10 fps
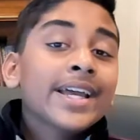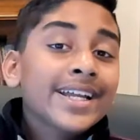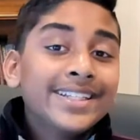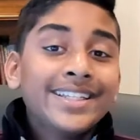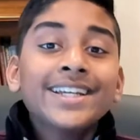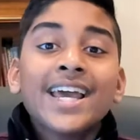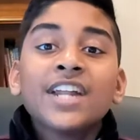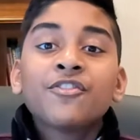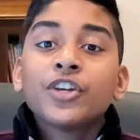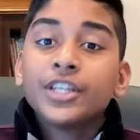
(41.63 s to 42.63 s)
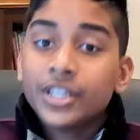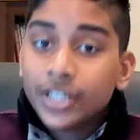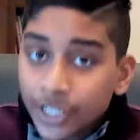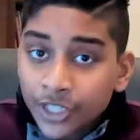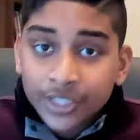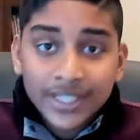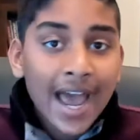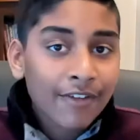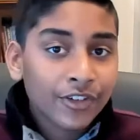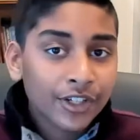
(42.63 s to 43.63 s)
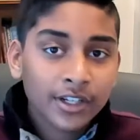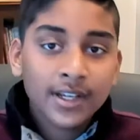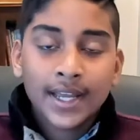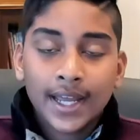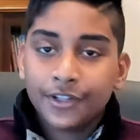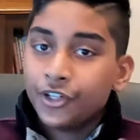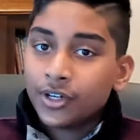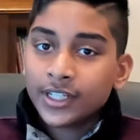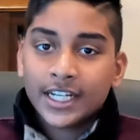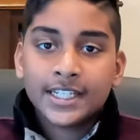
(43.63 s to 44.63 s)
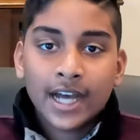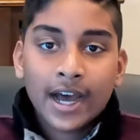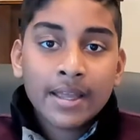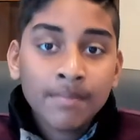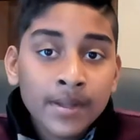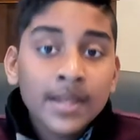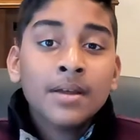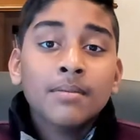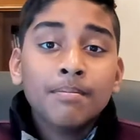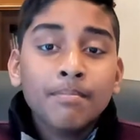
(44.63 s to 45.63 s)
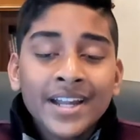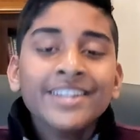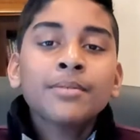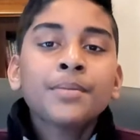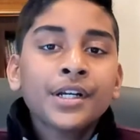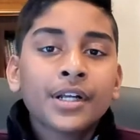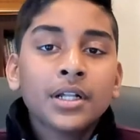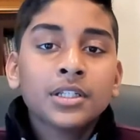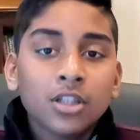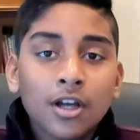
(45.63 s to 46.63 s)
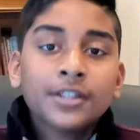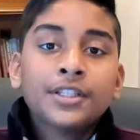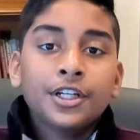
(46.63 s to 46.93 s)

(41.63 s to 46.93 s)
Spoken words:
It didn't end for years after, and during that time, many Americans lost